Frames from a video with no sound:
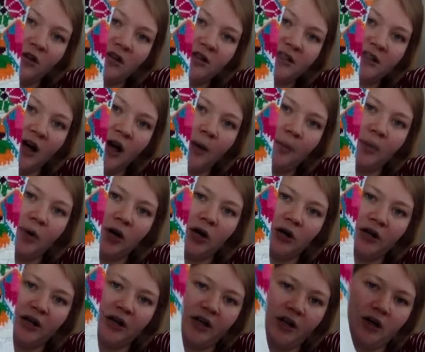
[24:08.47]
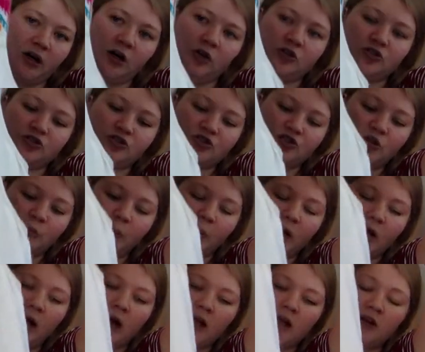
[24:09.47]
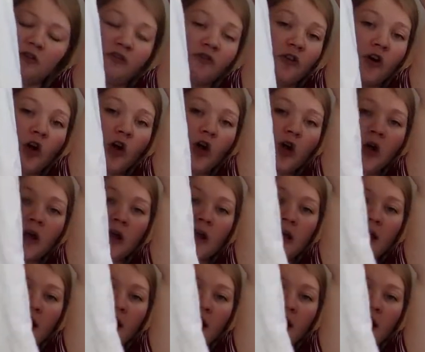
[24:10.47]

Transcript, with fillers: on the top part here, super colorful.